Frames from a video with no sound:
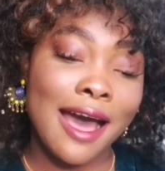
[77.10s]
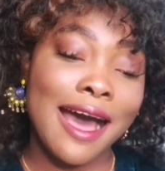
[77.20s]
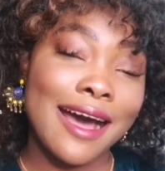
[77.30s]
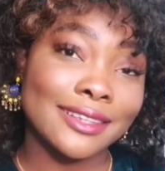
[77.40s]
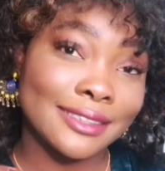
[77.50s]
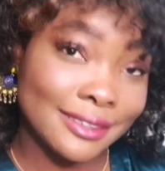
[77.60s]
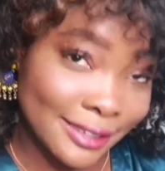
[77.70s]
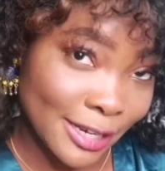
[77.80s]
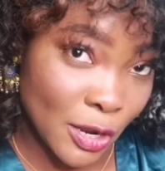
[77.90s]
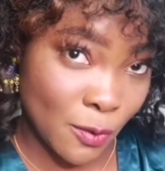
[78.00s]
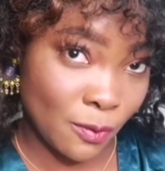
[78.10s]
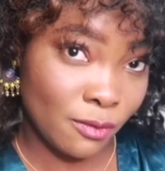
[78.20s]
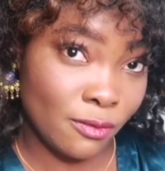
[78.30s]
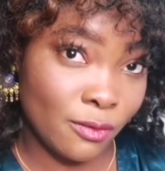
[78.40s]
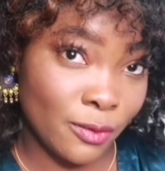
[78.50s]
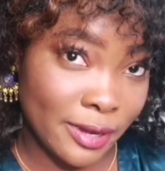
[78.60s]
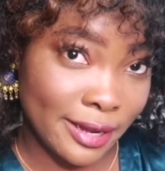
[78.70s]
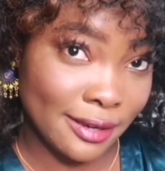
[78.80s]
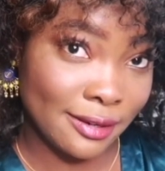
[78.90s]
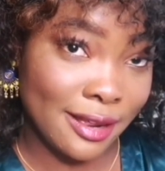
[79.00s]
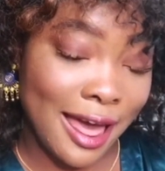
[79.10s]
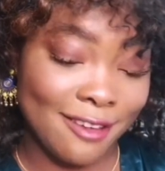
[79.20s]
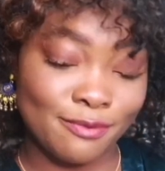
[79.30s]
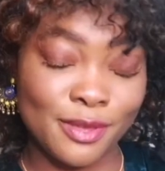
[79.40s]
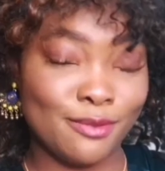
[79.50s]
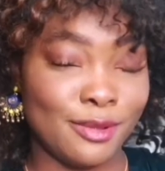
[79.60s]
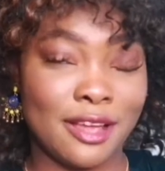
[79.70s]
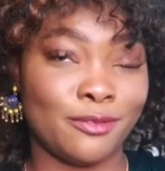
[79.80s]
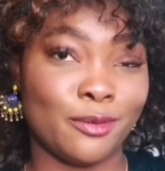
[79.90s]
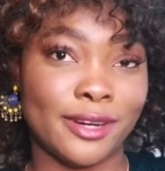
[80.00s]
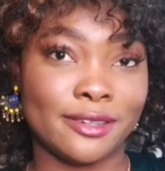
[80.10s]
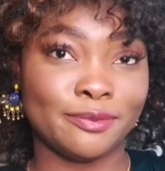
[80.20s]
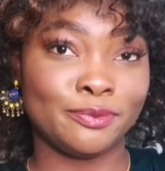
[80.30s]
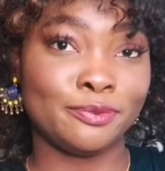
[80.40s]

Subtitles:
I see you, okay? I have people everywhere.